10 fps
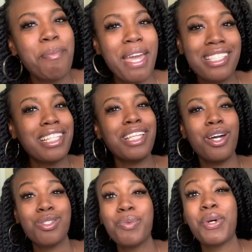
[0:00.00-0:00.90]
basically,
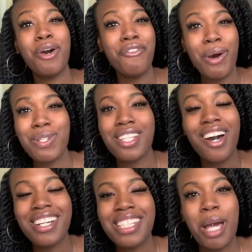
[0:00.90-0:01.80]
on some grown folks
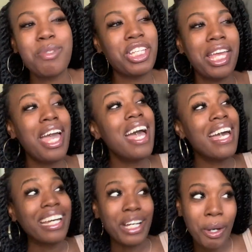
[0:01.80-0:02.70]
talking type shit.
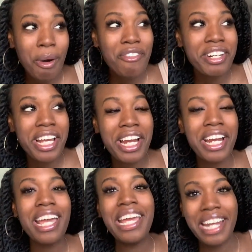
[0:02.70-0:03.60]
Go over there,
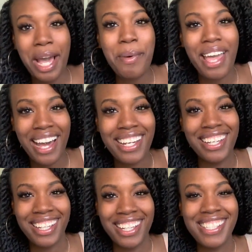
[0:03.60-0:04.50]
and that way I can
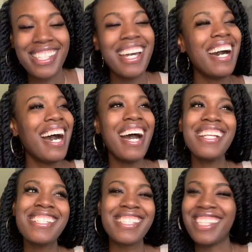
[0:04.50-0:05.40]
cuss. I
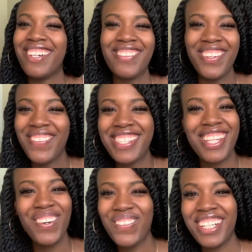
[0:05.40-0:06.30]
just love them.
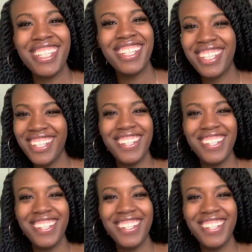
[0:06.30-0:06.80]
So fucking cute.